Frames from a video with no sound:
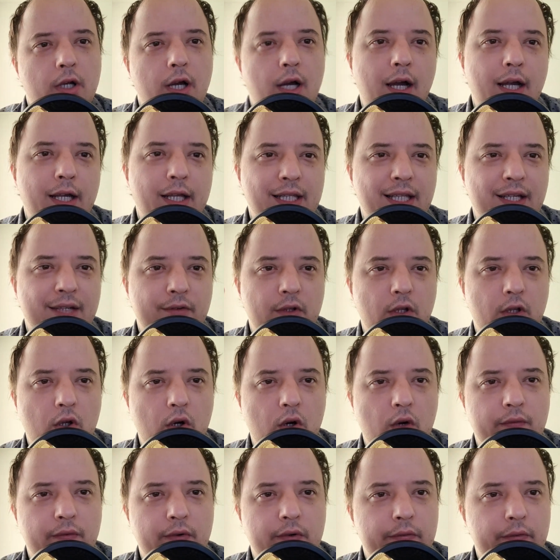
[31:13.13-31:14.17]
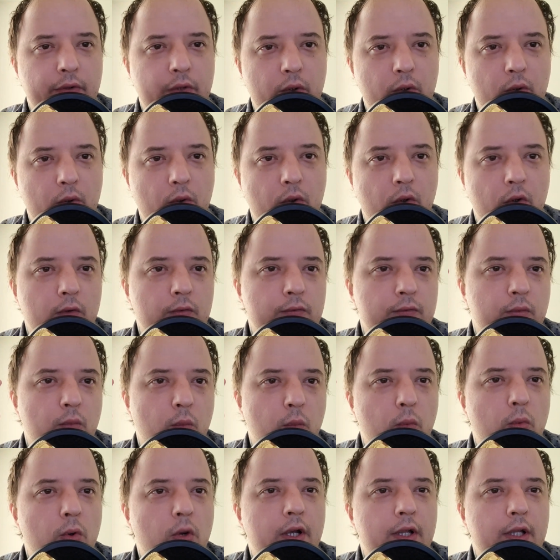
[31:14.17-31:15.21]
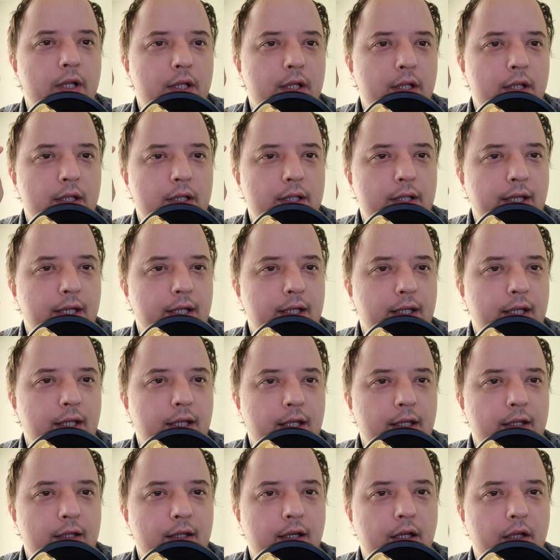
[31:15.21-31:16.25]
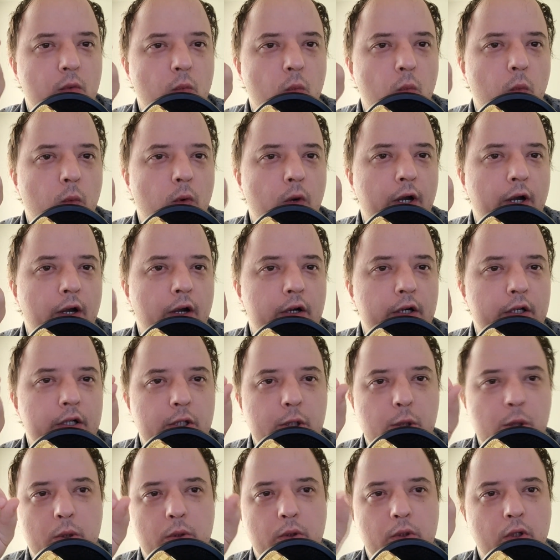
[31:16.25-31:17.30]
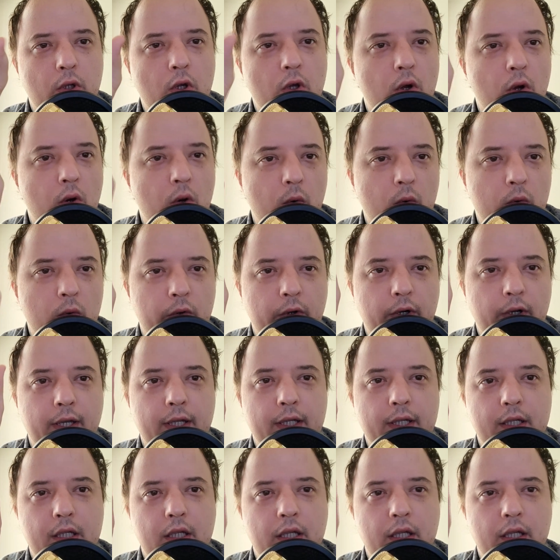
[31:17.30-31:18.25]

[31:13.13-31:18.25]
high level overview of what they need and where it should go, right?